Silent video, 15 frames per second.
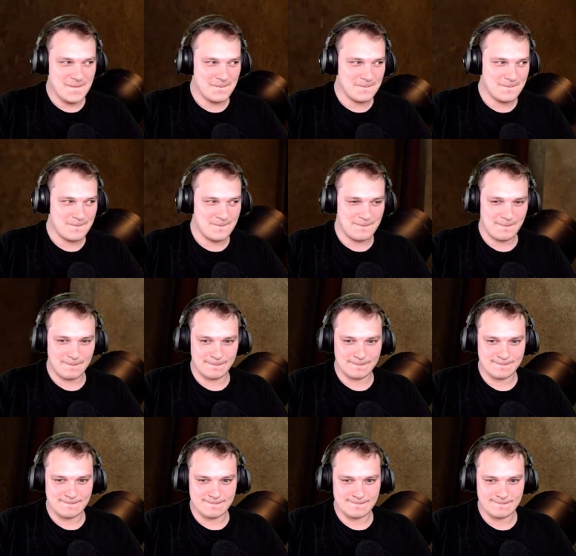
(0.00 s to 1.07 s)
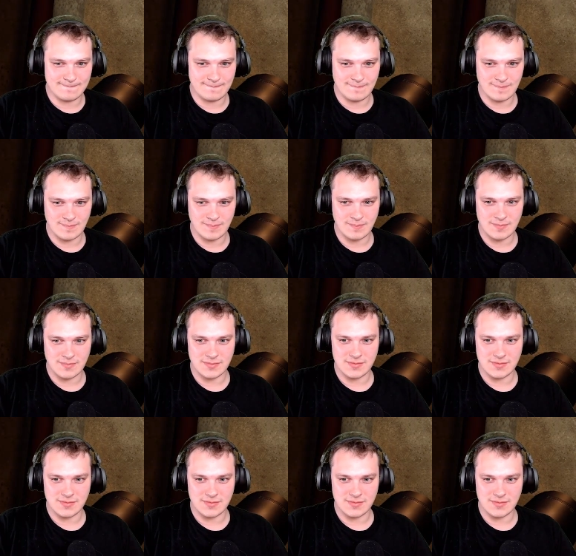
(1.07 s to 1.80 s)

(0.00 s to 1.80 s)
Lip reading: No one is speaking in this clip.